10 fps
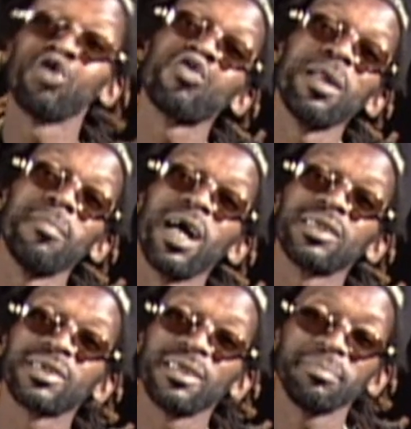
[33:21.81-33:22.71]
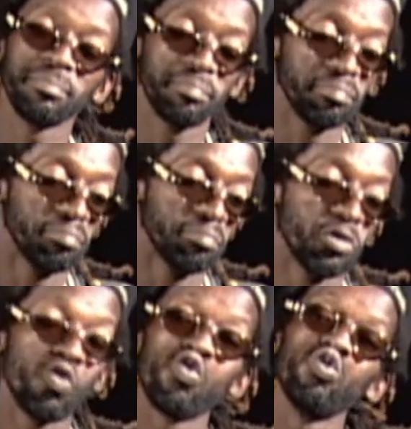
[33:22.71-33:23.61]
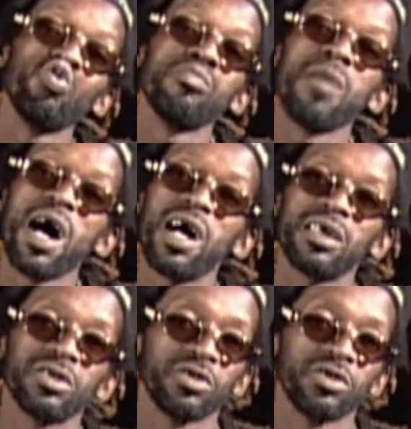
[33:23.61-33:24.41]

Grandmaster hold no bars.